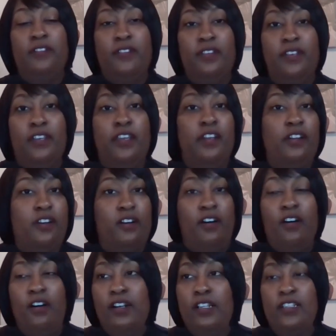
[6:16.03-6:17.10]
in
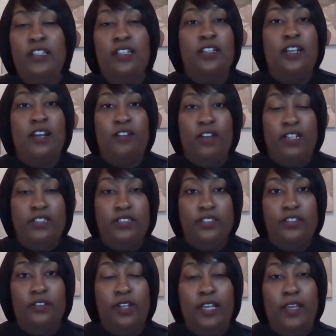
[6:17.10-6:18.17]
all these other directions,
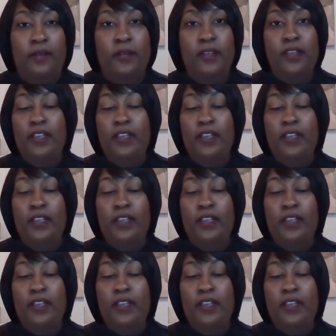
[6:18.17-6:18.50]
okay?